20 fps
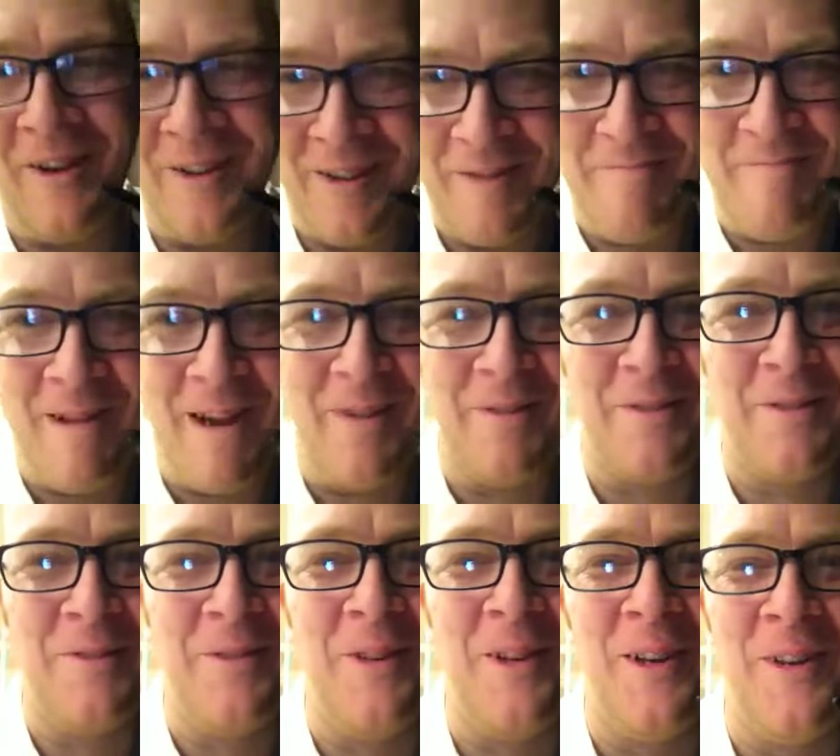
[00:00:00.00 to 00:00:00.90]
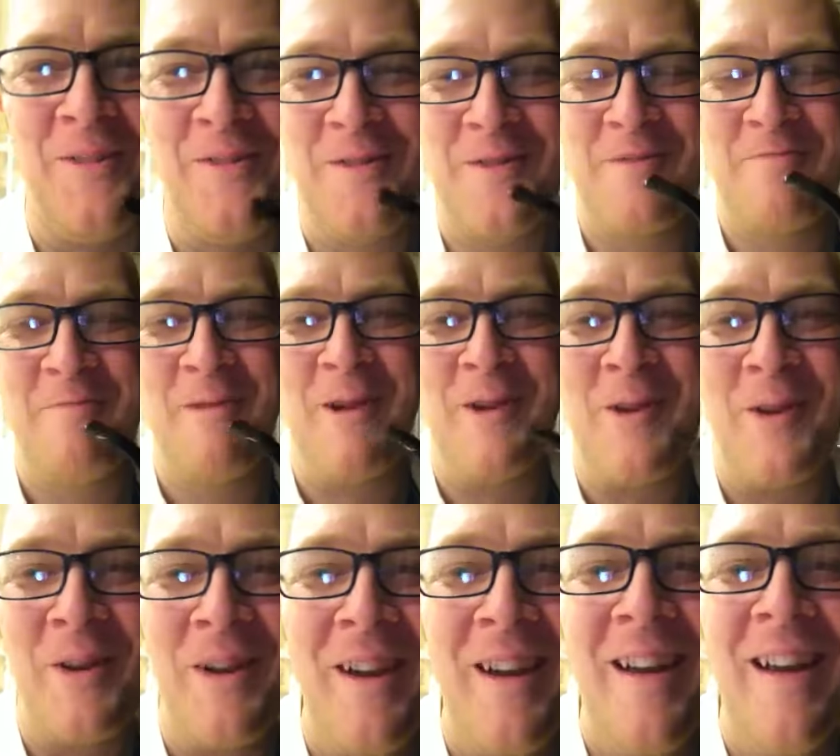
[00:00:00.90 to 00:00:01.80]
got a mouthful of
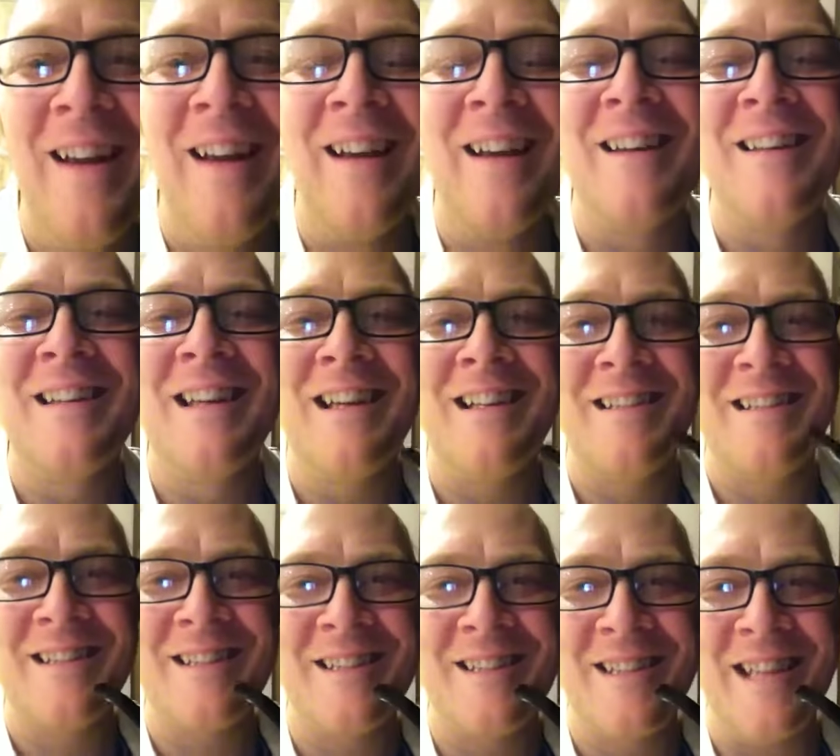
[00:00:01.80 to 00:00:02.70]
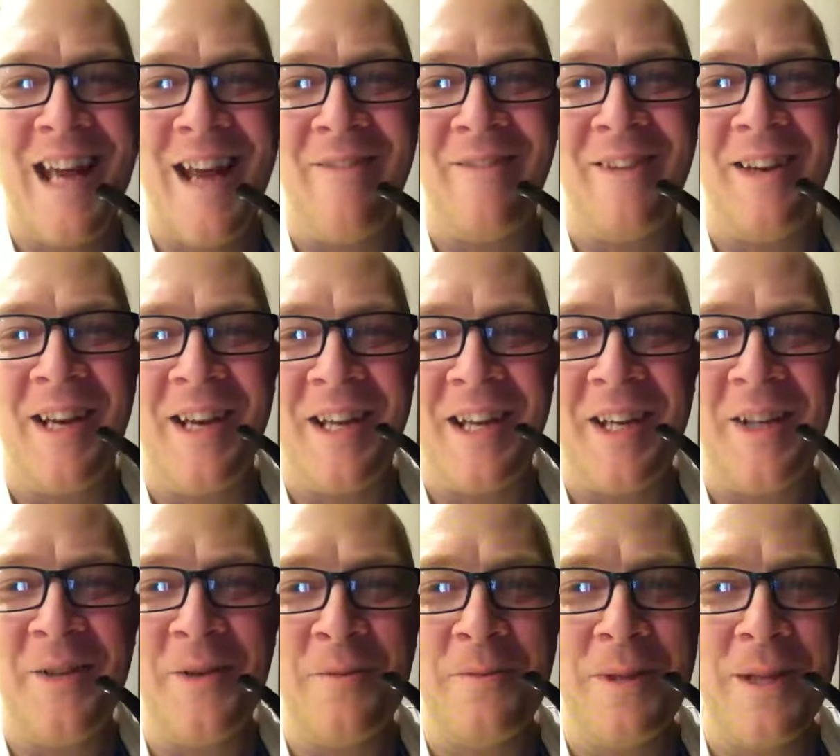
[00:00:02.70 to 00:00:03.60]
smoke that just damn near
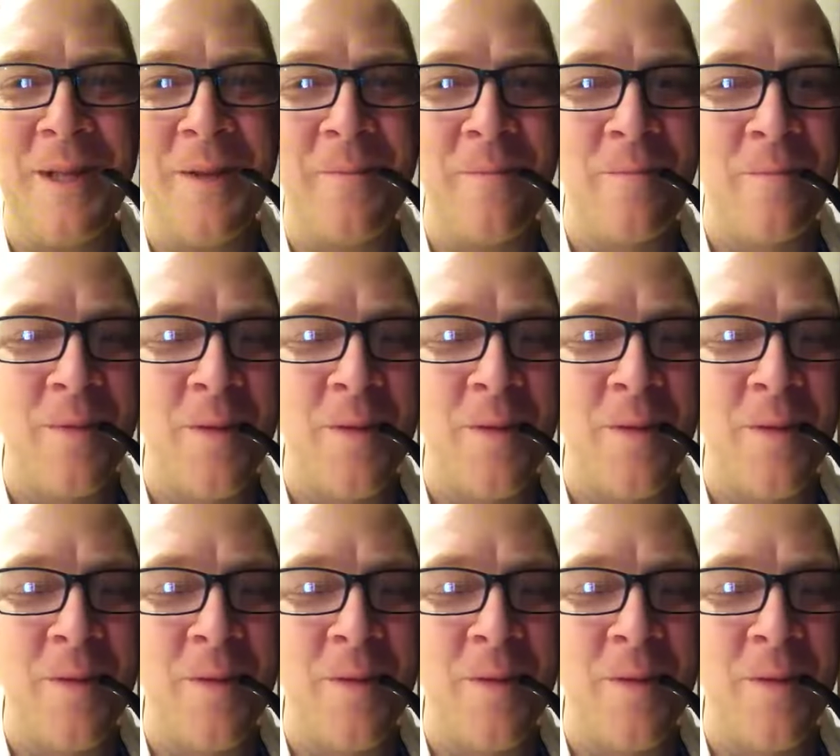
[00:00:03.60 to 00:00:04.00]
killed me